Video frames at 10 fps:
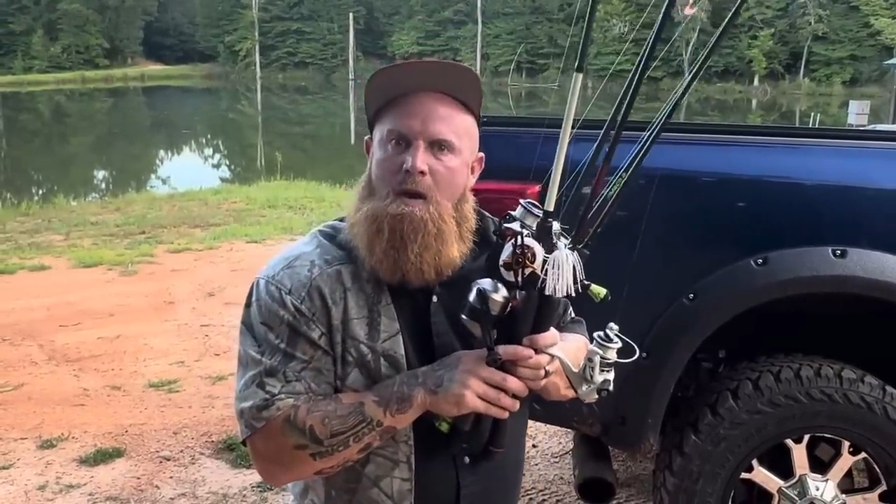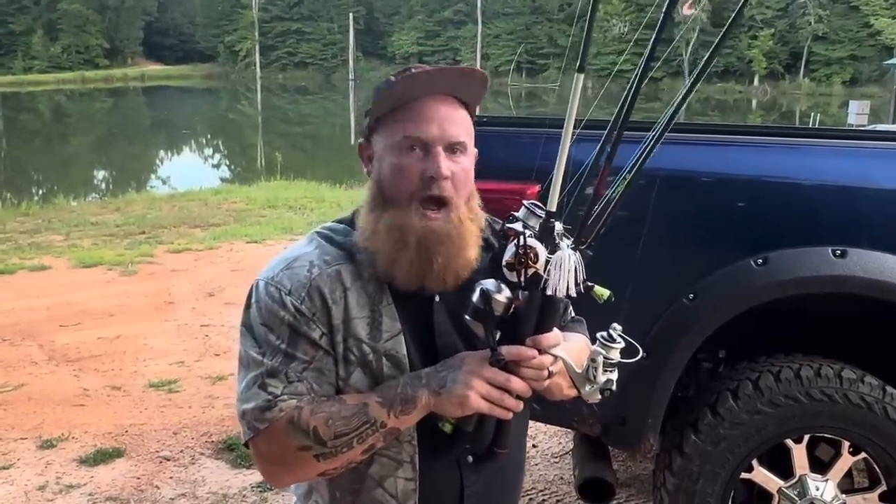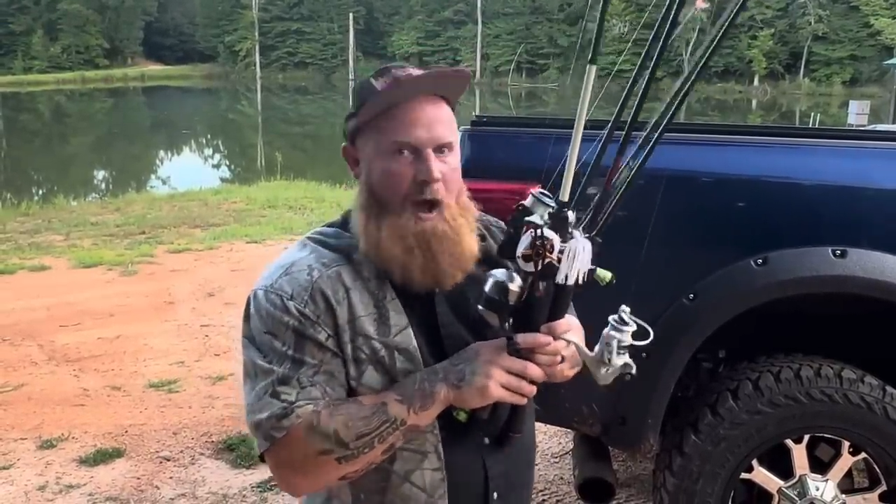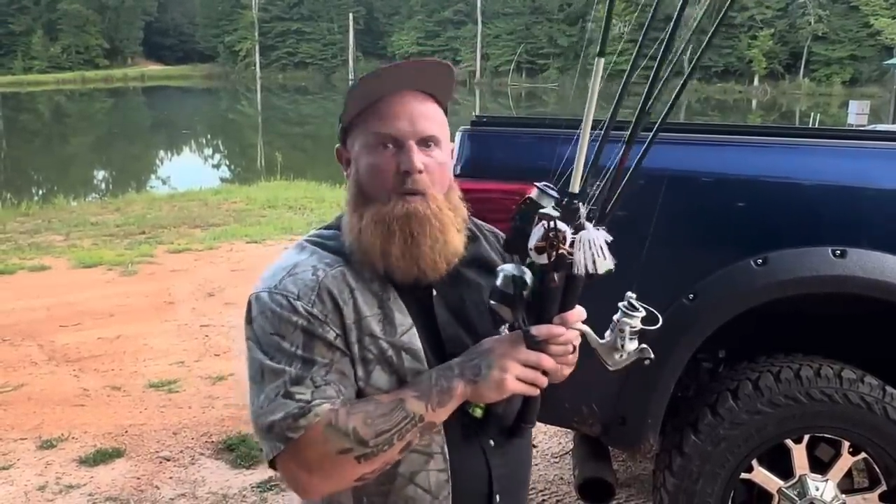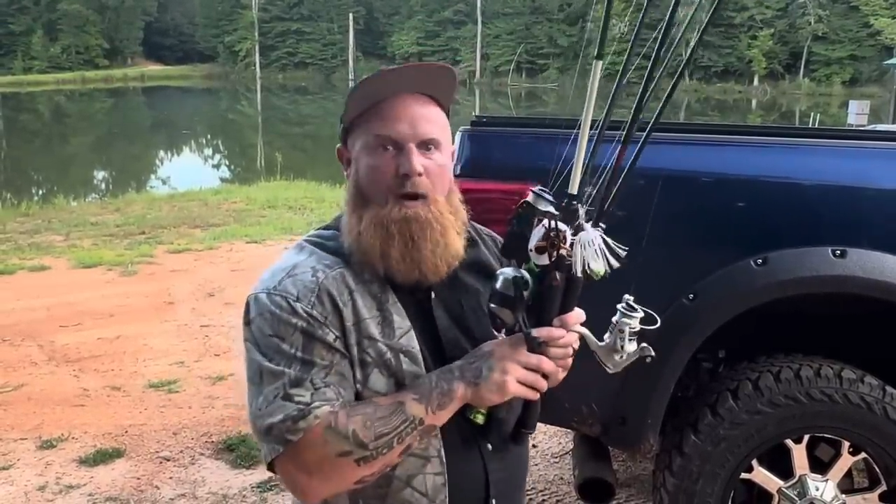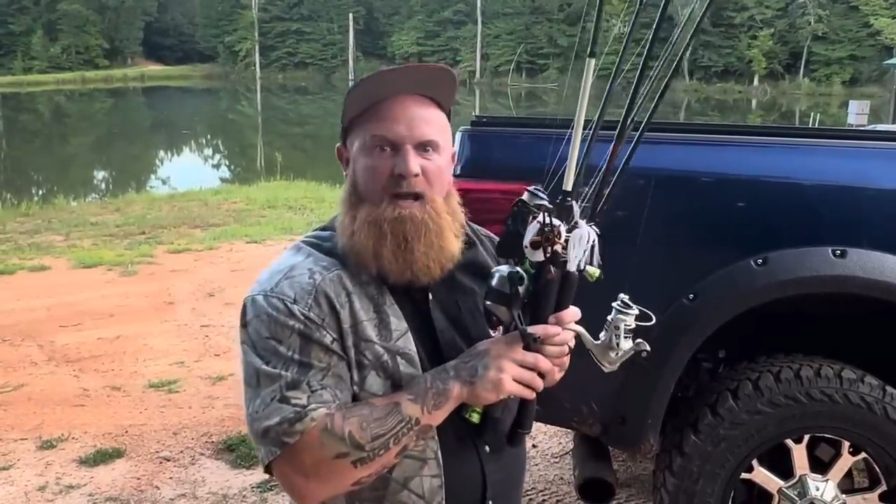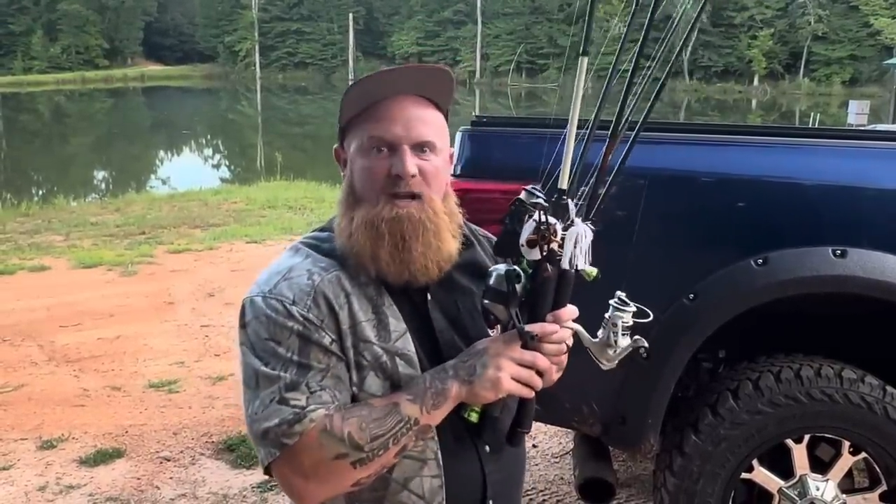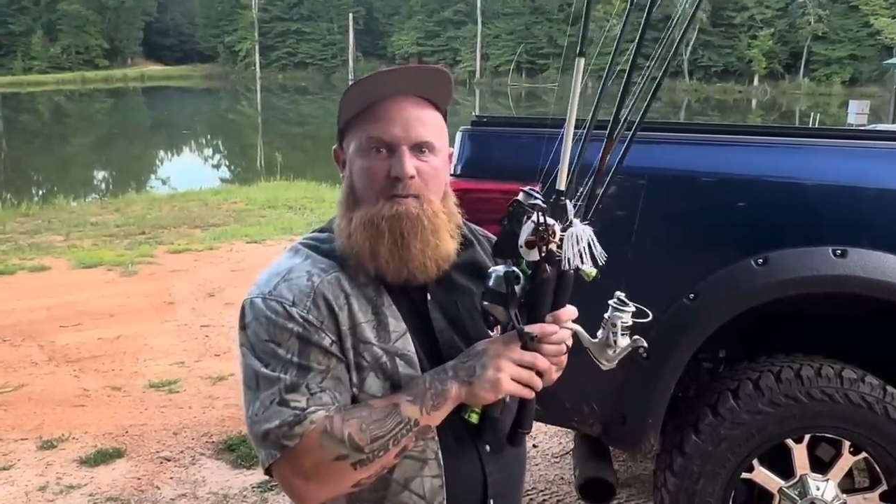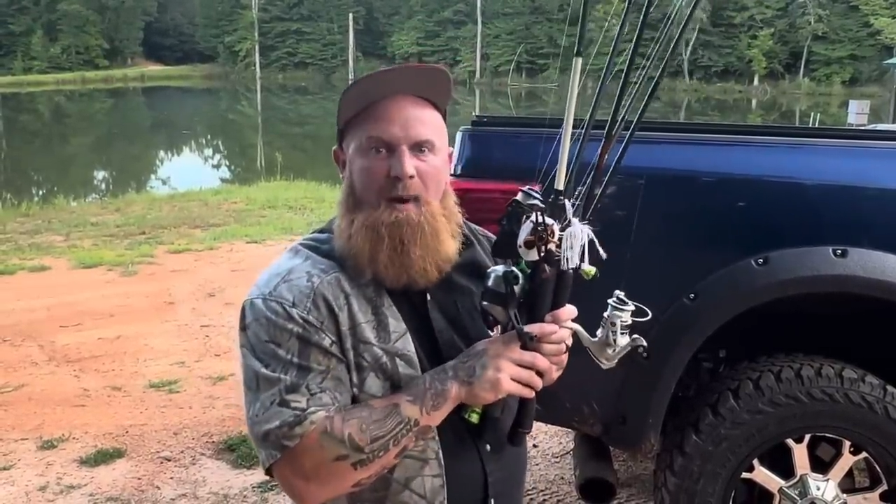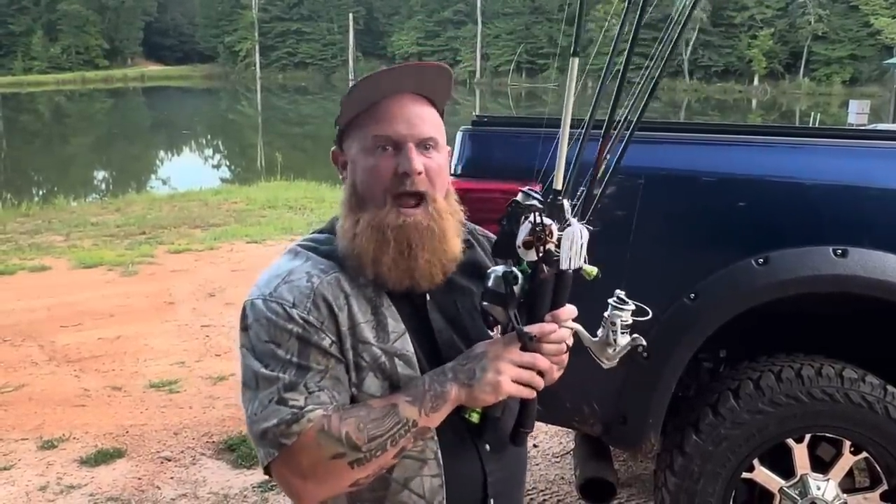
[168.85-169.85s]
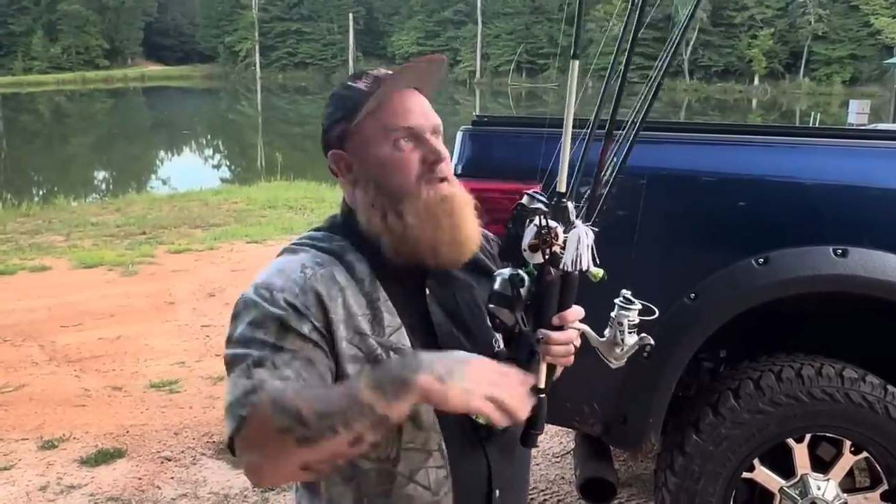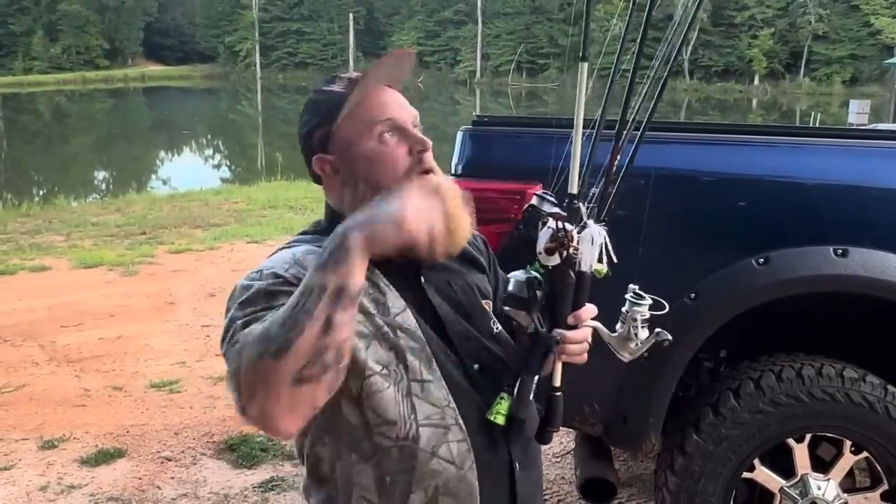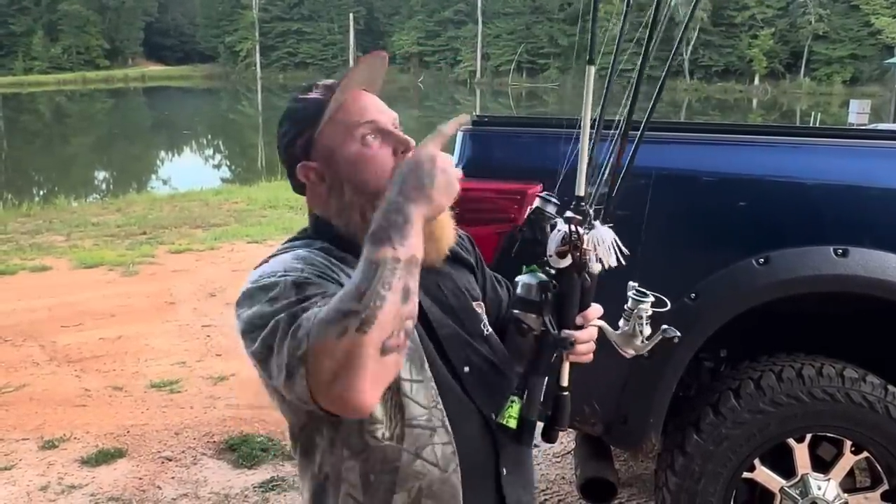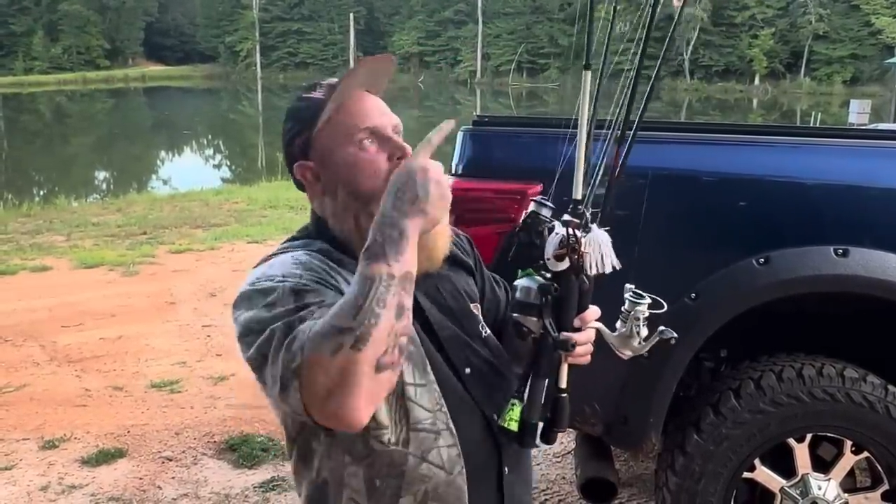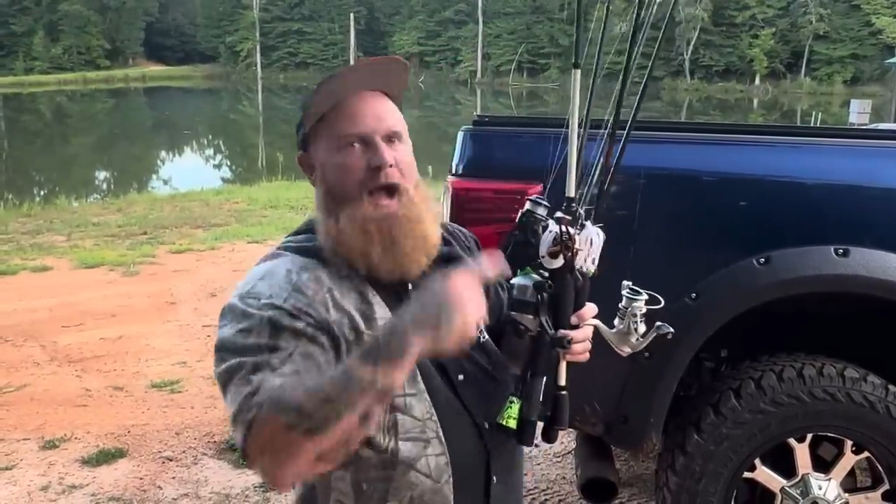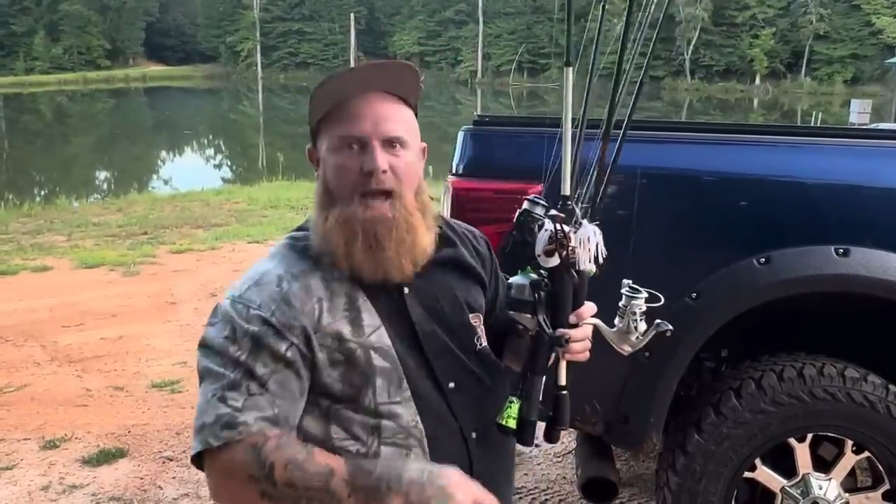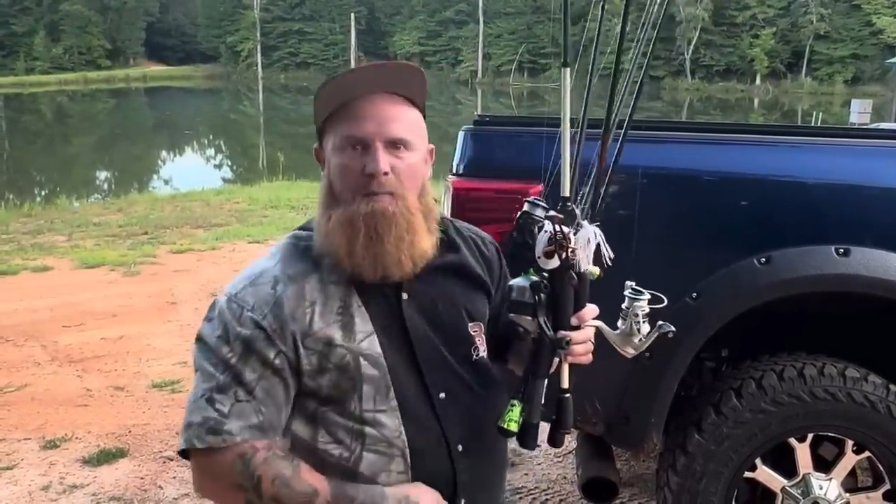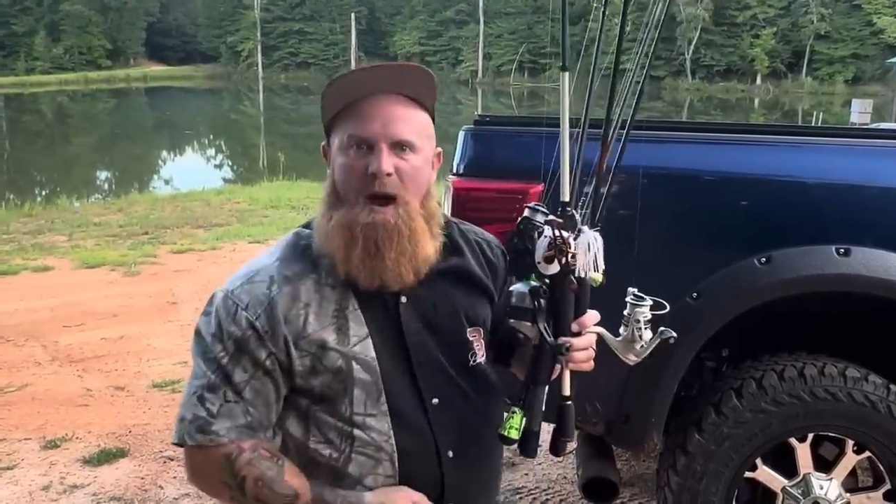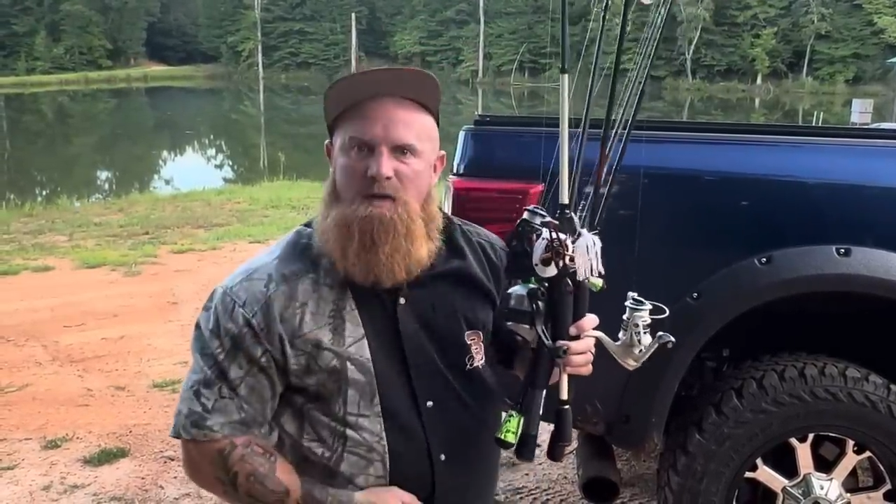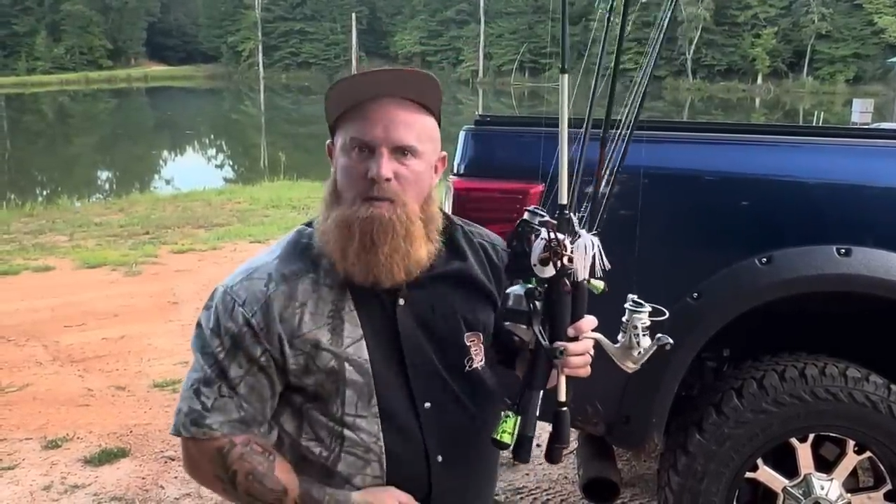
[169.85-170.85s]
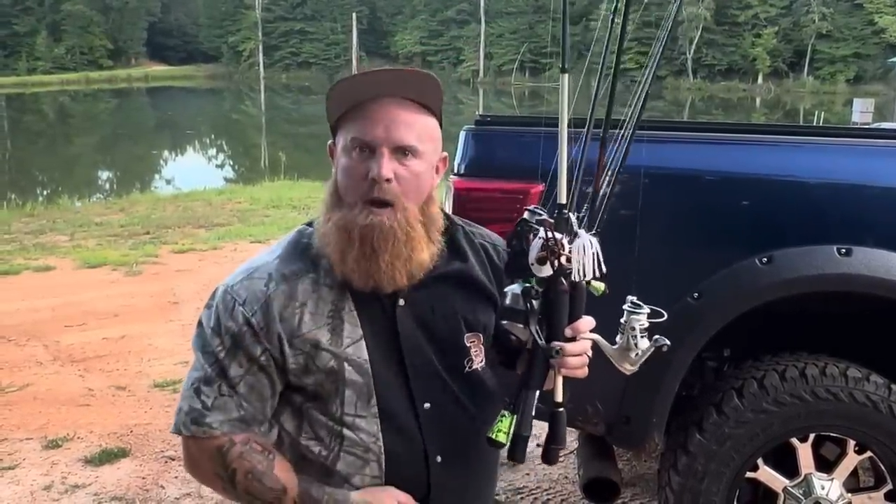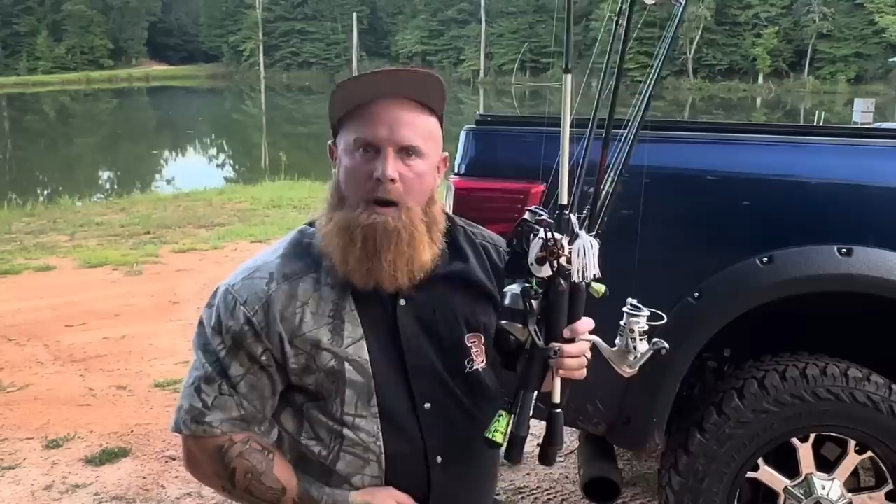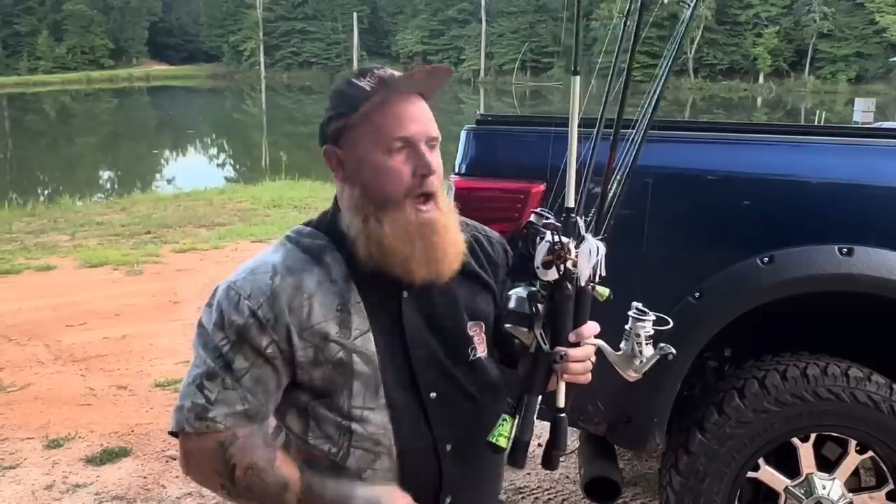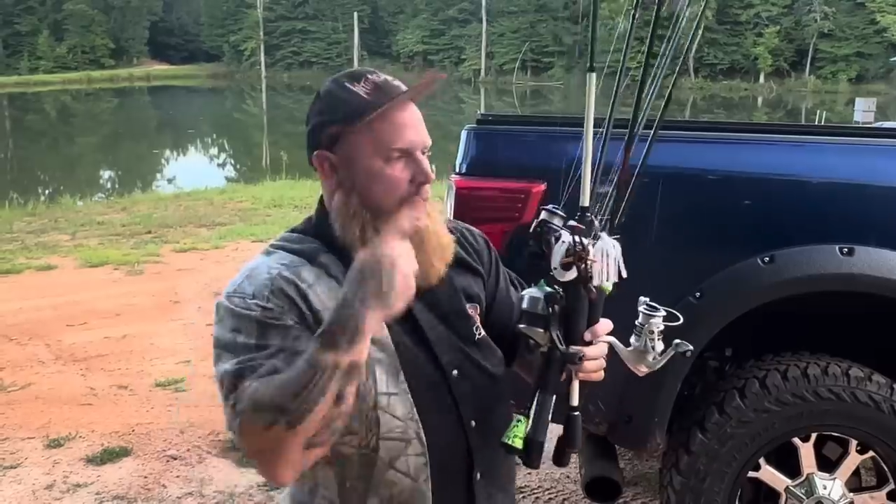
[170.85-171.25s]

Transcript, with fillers: I want to catch a bass, I got a bass rod.